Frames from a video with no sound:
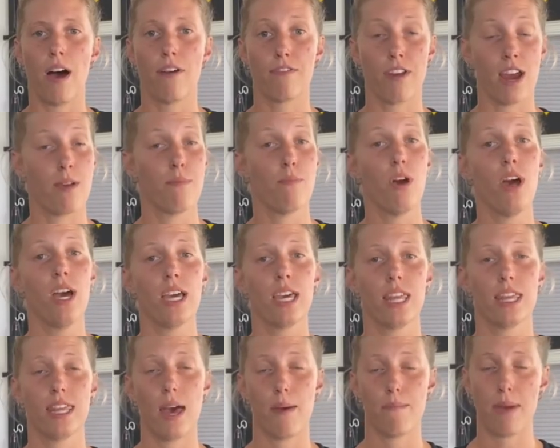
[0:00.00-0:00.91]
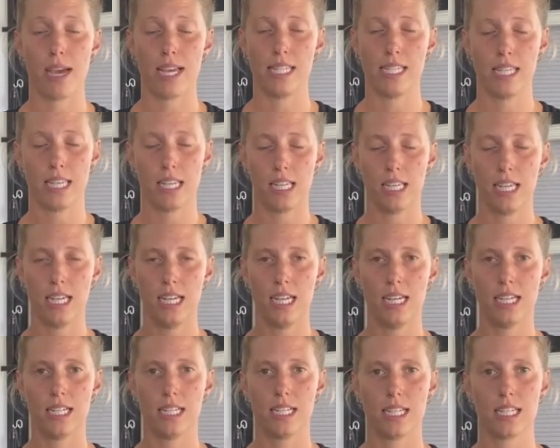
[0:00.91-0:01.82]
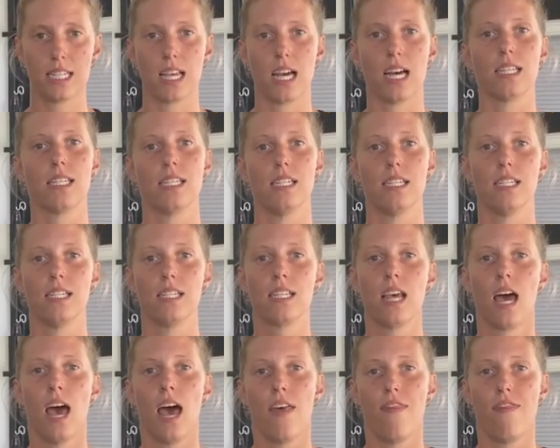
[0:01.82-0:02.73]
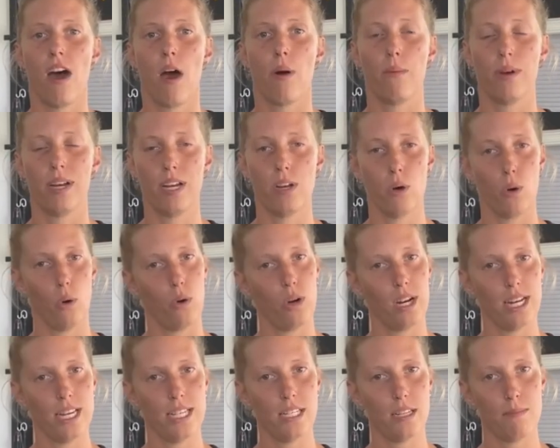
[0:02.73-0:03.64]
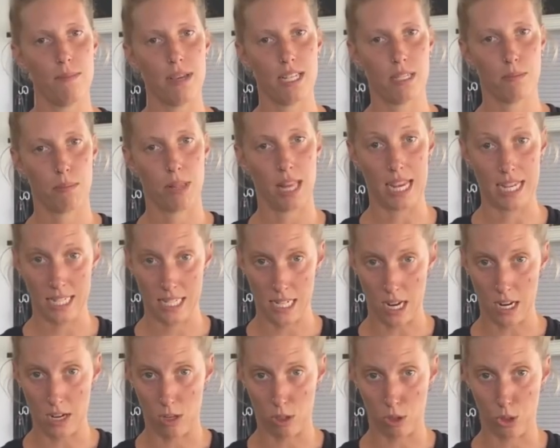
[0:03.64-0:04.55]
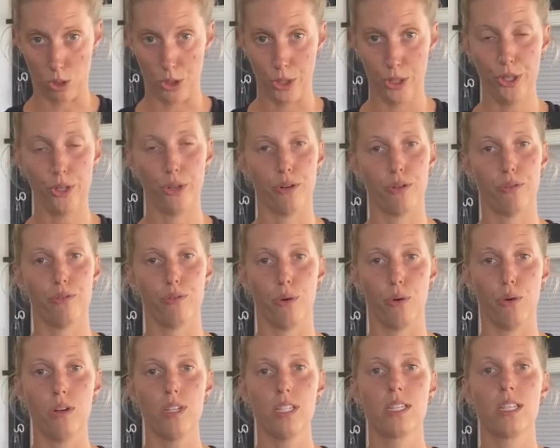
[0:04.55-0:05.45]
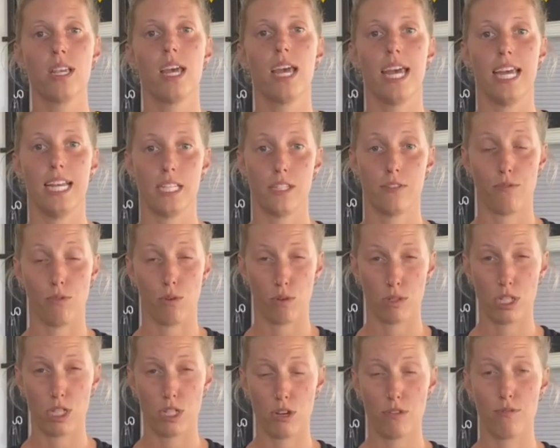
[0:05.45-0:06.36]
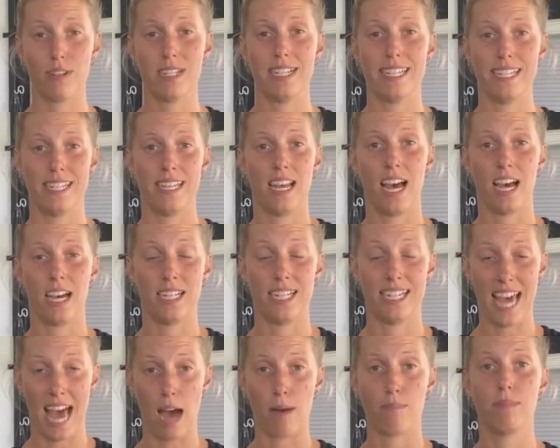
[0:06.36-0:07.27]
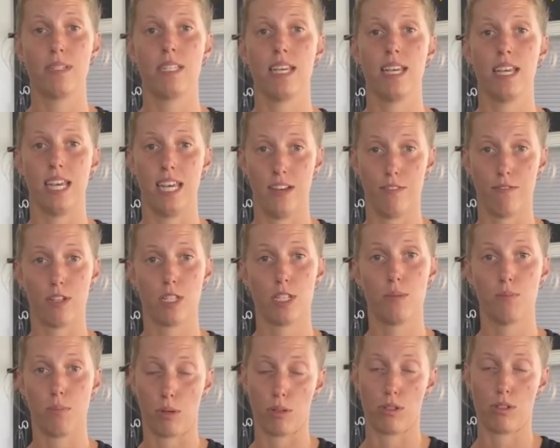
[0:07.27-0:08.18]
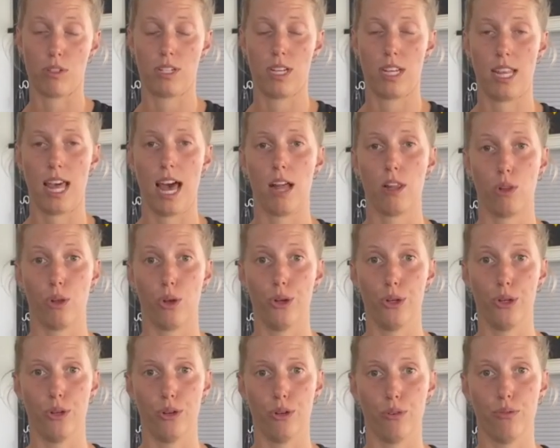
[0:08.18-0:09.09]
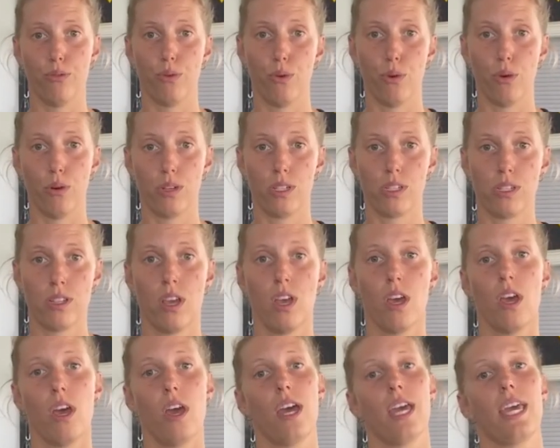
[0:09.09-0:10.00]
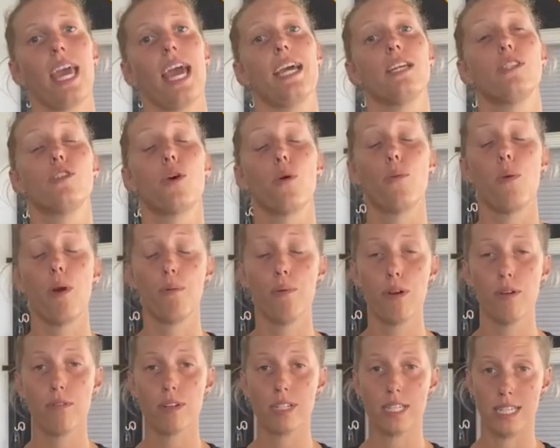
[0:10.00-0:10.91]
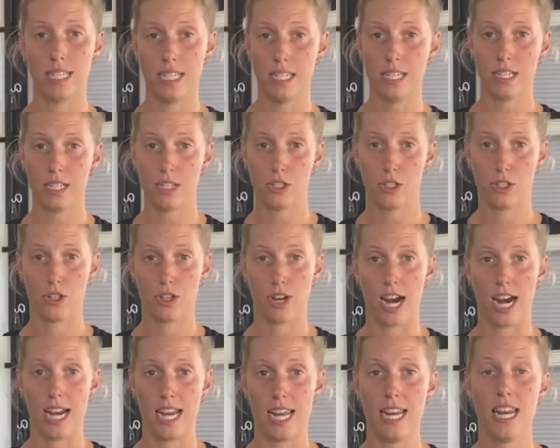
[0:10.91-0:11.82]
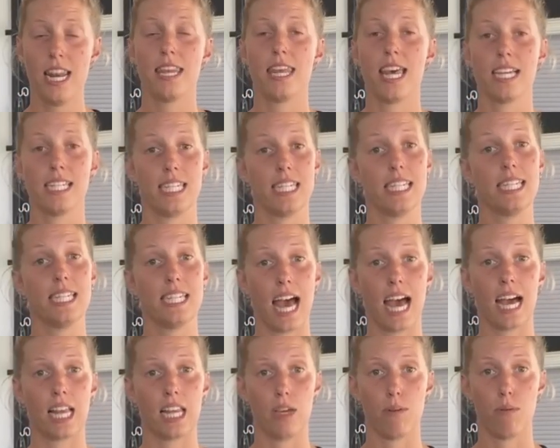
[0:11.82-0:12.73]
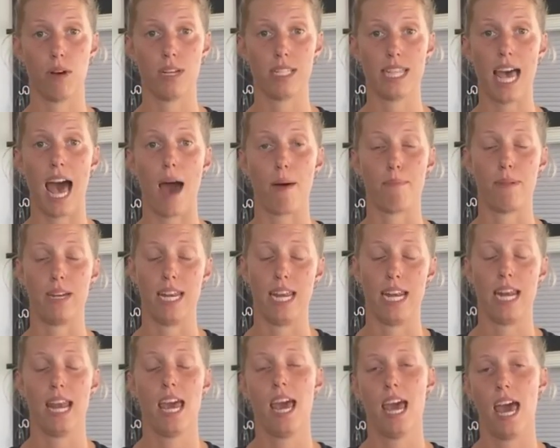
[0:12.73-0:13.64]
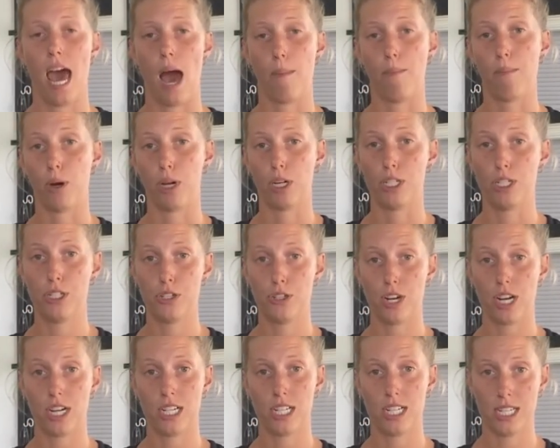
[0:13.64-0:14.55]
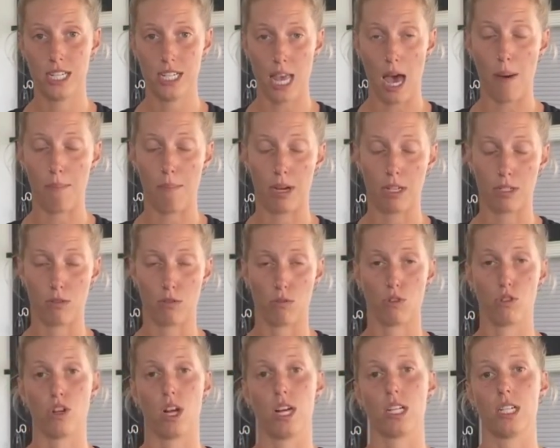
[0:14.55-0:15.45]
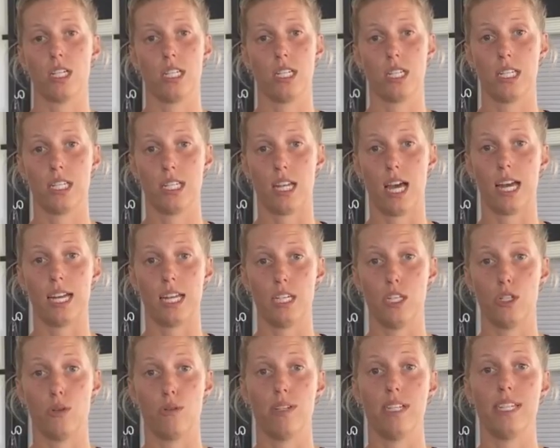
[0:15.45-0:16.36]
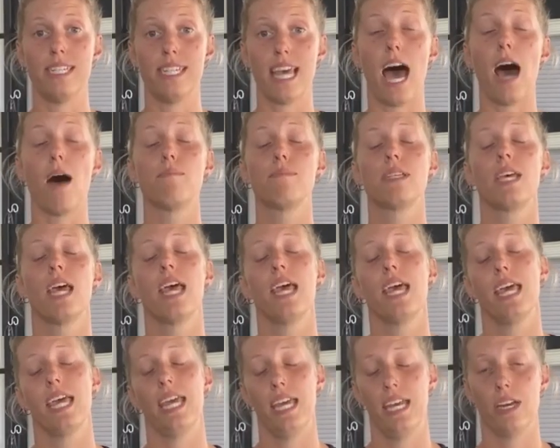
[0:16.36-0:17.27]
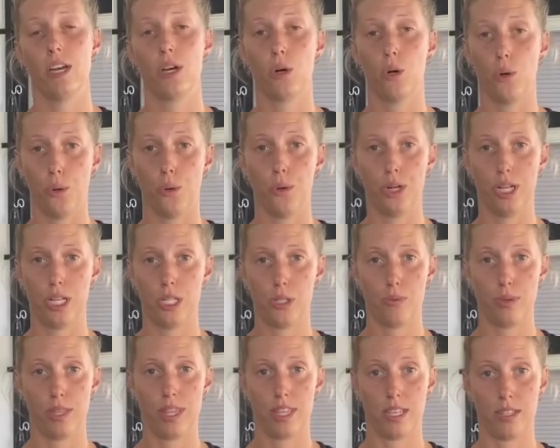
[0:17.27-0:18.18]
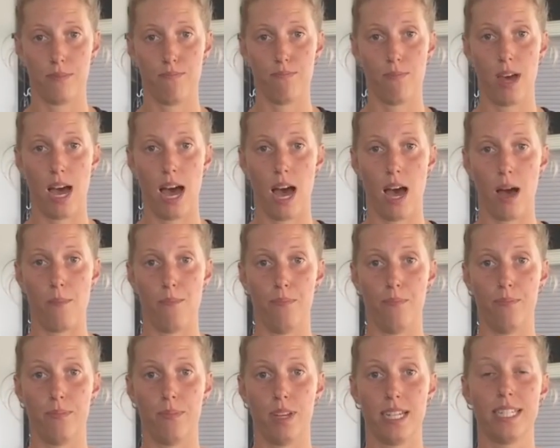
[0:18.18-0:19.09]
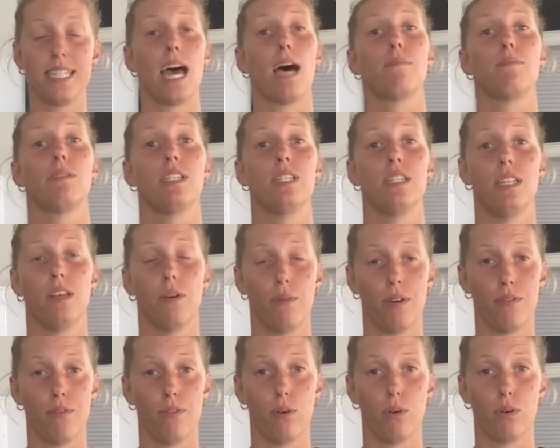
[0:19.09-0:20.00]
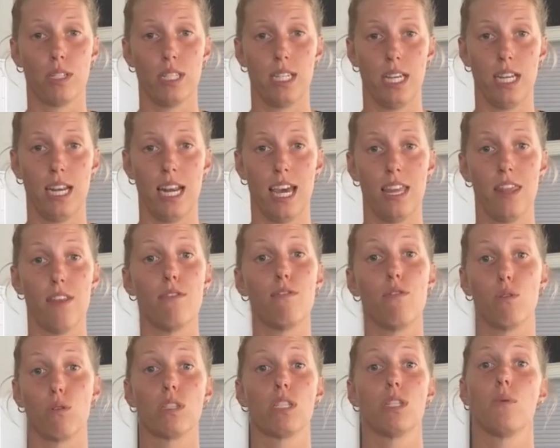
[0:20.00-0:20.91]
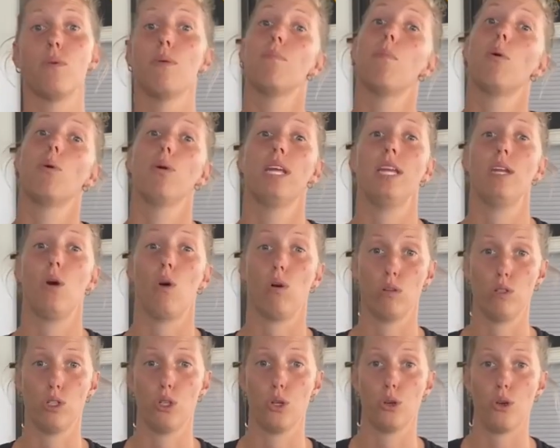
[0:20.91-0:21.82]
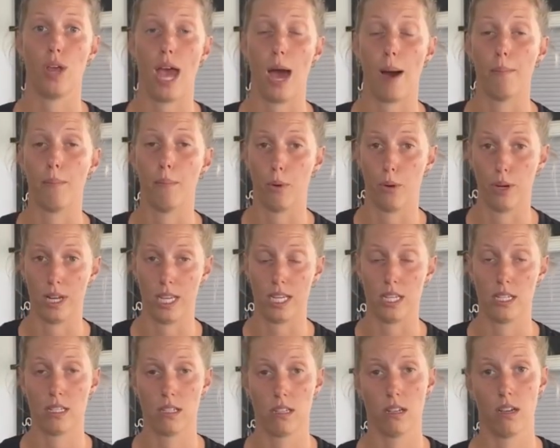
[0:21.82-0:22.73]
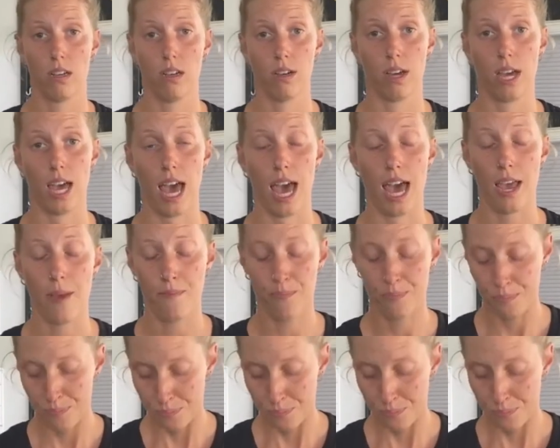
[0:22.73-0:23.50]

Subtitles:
framework that basically discusses that when an organism is placed under load or force, it's forced to adapt in response to that load or force. Okay, so when we're resistance training, that's exactly what's happening. Our bone structures, our muscle structures are starting to adapt in accordance with the adaptation that we're forcing and the force that we're putting onto our bodies. Okay.